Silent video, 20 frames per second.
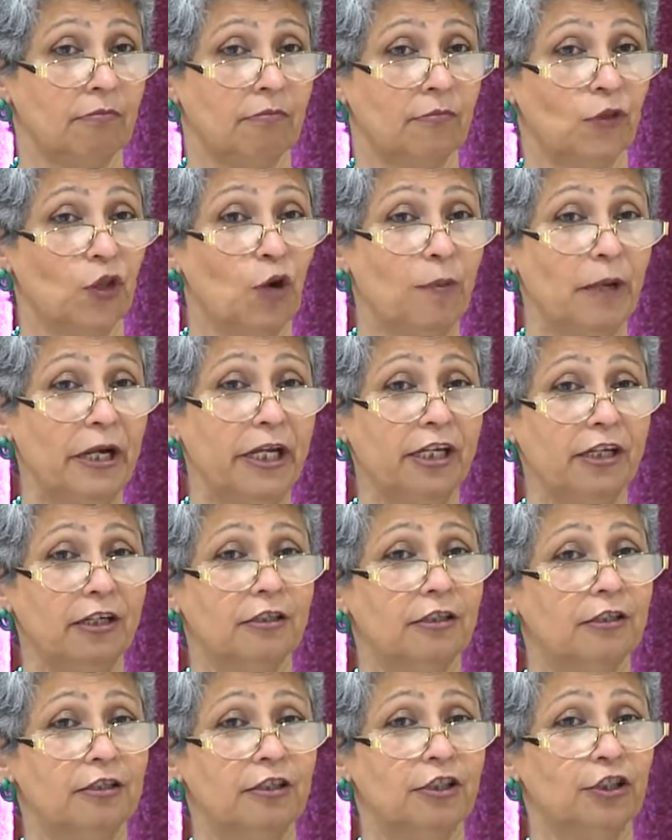Nobody?
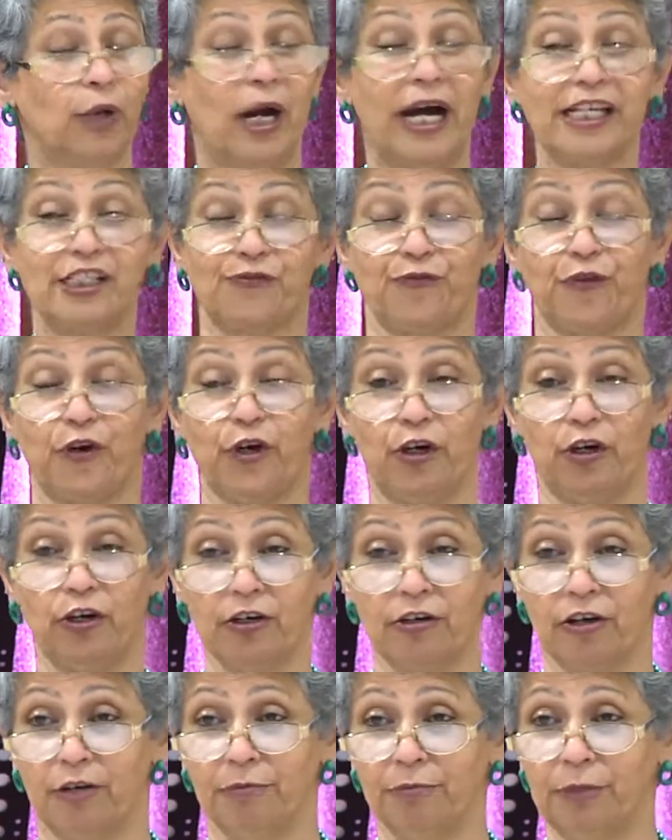You ask
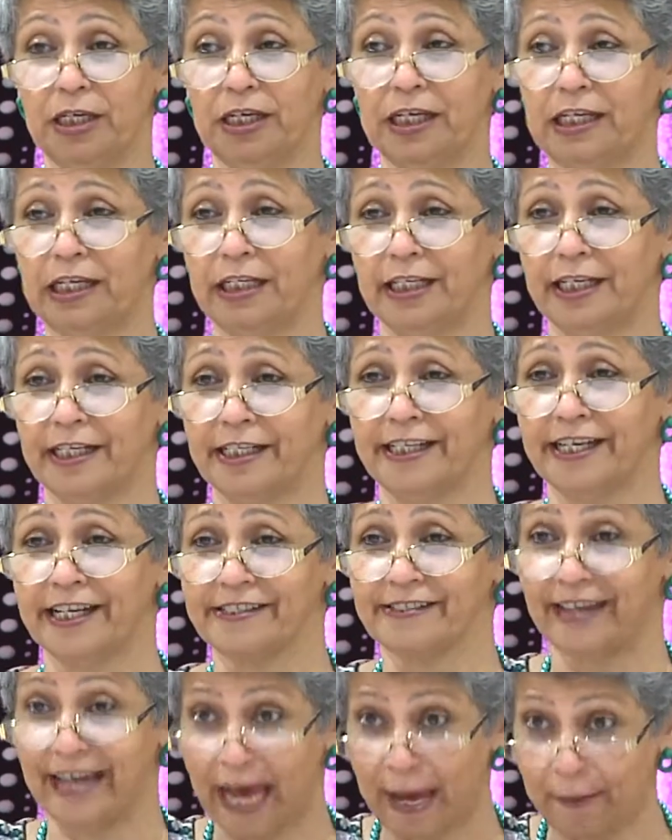for a miracle and it
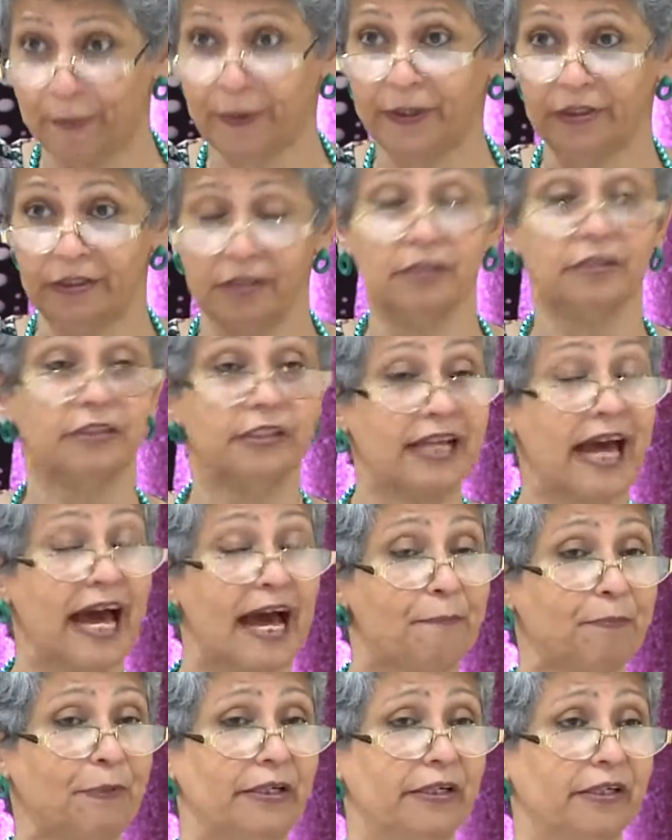doesn't happen. It
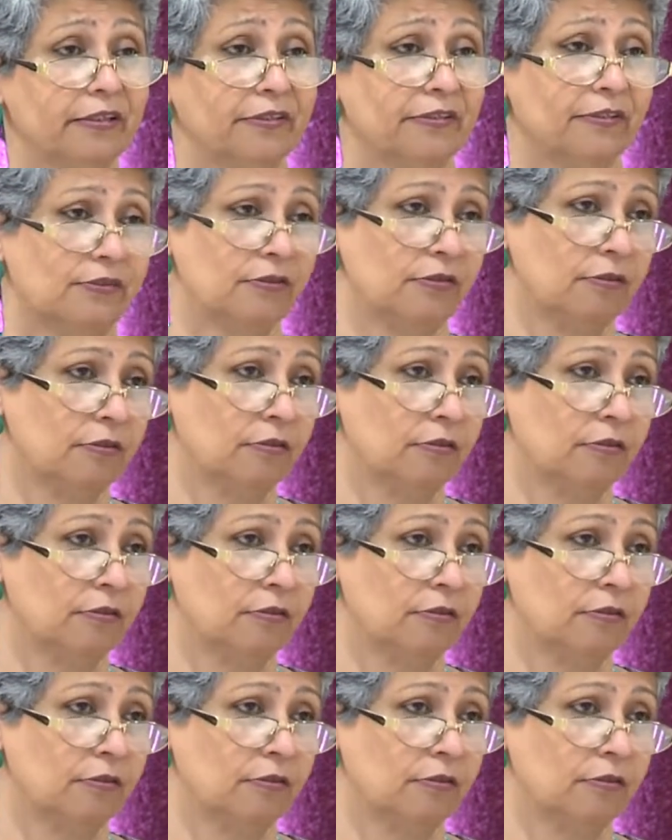happens.